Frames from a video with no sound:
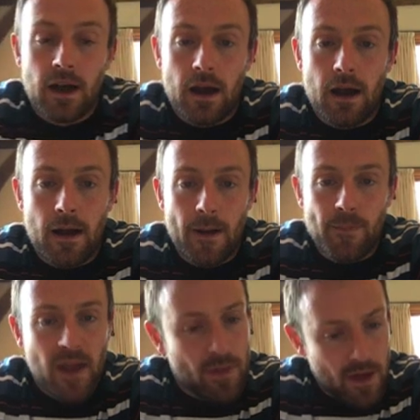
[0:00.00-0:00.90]

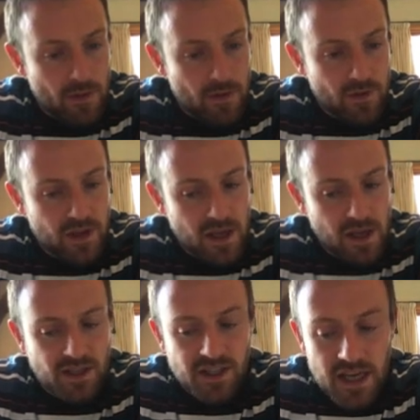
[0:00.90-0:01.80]
Um, and then
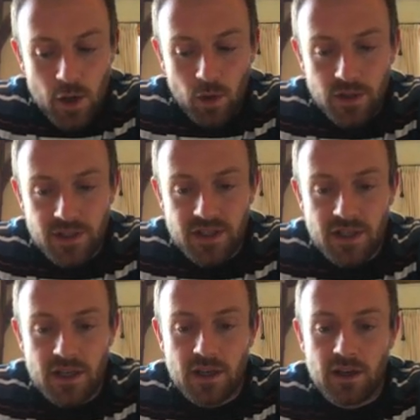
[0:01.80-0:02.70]
the
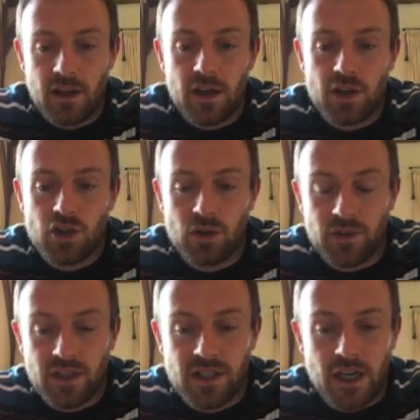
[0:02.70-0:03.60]
sequence should have
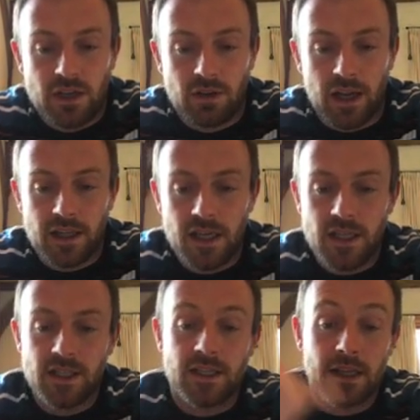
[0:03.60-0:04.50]
continued like
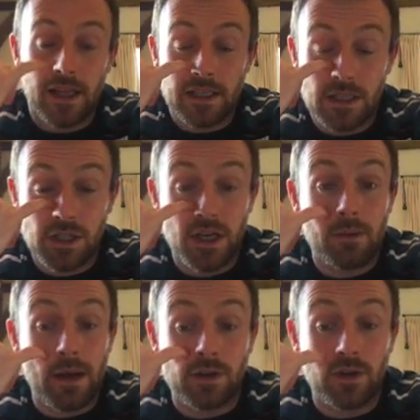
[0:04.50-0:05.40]
this, and that's a
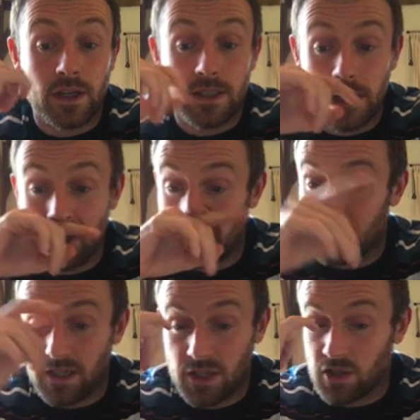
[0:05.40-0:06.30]
geometric series,
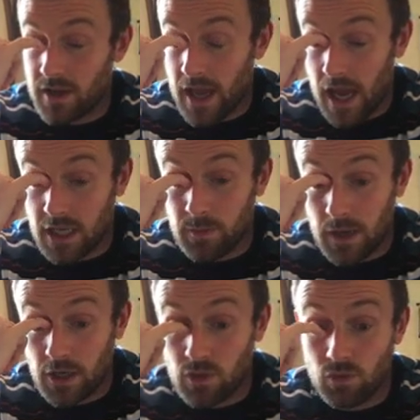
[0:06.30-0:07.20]
and it's showing
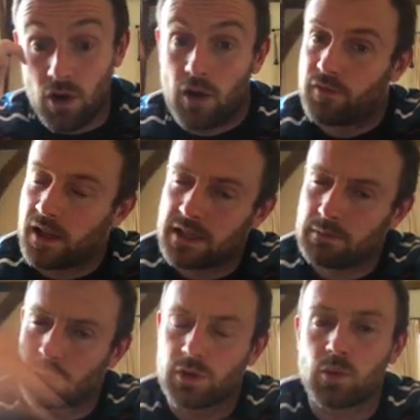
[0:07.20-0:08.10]
exponential growth. That's
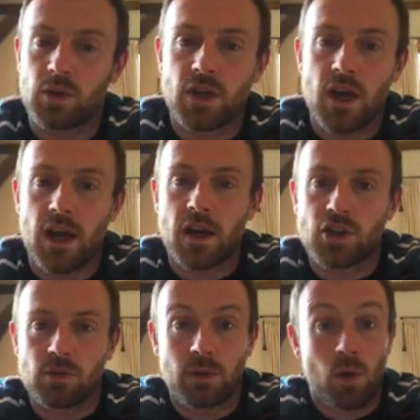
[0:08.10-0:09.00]
something which we uh,
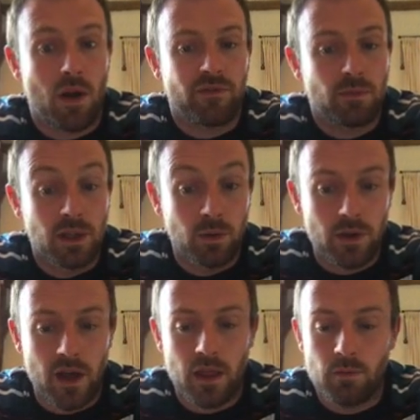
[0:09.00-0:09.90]
should be quite familiar
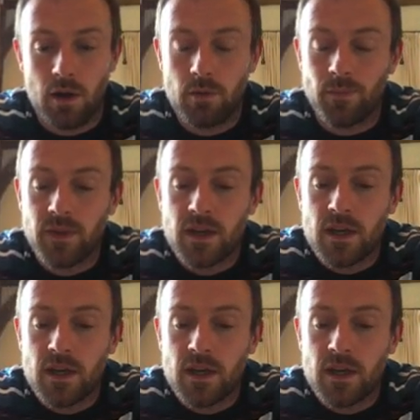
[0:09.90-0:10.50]
with at the moment,